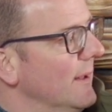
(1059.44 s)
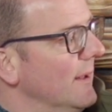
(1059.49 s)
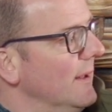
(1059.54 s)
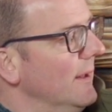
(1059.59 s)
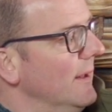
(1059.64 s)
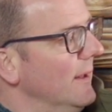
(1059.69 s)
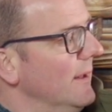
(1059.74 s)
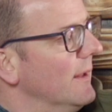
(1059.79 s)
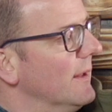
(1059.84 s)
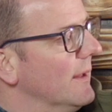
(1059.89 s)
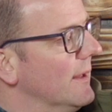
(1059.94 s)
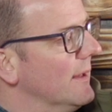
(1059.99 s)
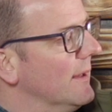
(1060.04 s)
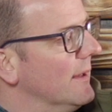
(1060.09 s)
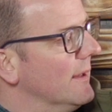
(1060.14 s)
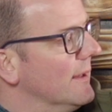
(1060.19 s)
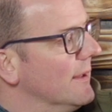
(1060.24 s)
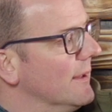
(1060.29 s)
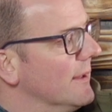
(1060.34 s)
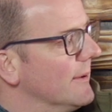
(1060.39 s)

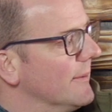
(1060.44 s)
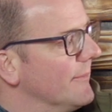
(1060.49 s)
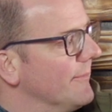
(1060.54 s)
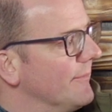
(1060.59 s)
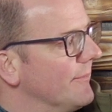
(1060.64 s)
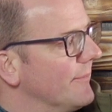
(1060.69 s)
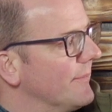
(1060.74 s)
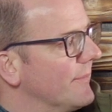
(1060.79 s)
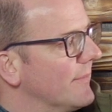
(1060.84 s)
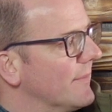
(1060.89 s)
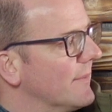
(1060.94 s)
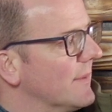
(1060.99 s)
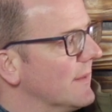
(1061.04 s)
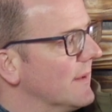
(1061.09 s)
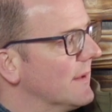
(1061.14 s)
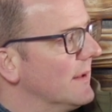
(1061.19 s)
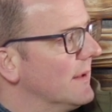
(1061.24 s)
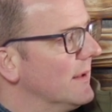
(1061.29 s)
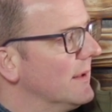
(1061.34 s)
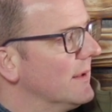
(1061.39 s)

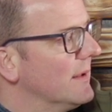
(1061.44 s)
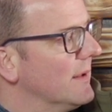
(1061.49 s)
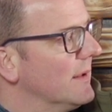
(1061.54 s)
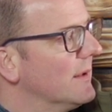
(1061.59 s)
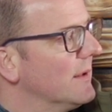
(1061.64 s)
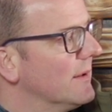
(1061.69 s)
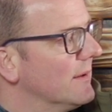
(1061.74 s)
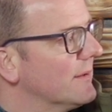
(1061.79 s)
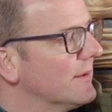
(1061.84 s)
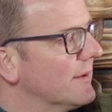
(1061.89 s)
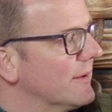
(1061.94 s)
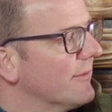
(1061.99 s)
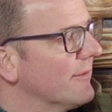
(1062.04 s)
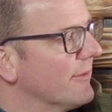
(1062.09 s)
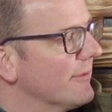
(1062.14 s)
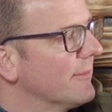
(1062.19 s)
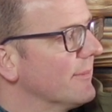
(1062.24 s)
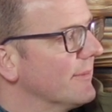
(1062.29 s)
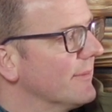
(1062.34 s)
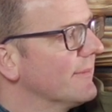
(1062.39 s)

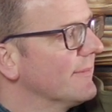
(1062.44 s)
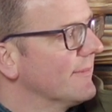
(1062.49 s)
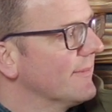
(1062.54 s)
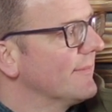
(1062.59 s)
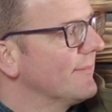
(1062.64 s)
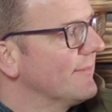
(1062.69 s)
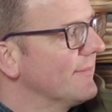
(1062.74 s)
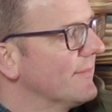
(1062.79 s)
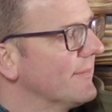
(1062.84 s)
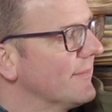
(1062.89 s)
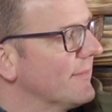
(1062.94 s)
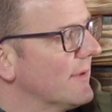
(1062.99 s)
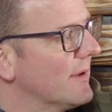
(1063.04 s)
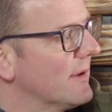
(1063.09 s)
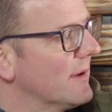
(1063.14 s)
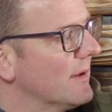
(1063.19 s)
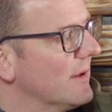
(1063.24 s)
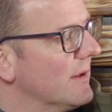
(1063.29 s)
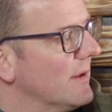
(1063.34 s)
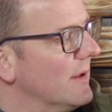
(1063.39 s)

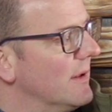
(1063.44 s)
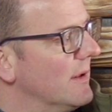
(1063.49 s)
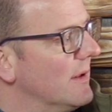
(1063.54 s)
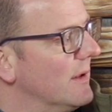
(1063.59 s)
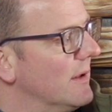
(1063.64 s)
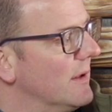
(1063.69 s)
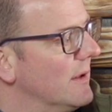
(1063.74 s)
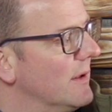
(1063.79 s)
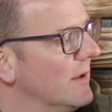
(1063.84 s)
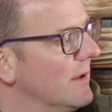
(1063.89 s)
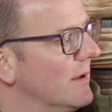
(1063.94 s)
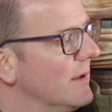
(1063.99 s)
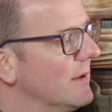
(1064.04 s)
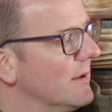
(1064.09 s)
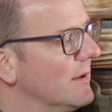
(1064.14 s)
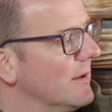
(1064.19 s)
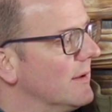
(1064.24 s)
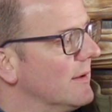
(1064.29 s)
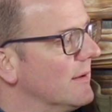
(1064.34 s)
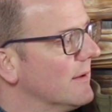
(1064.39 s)

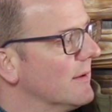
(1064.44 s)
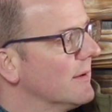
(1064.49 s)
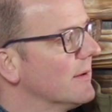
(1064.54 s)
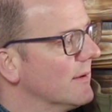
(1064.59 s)
(silent)